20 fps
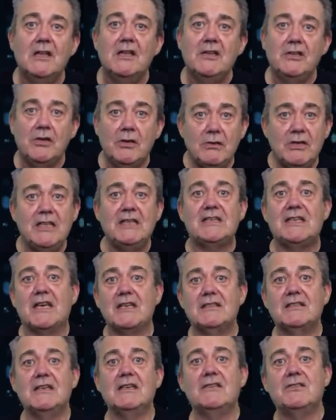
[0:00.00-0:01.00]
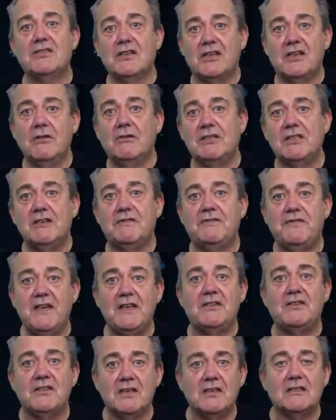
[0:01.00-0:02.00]
Unit testing security
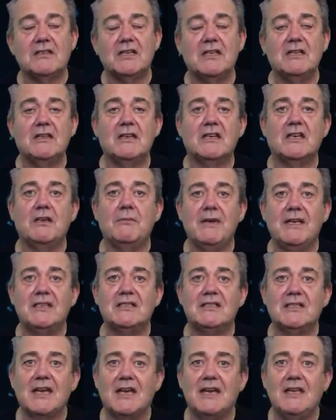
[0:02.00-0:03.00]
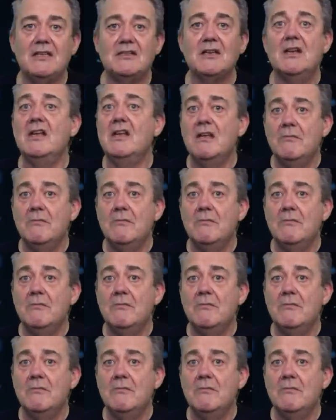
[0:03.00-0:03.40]
features in the commit stage,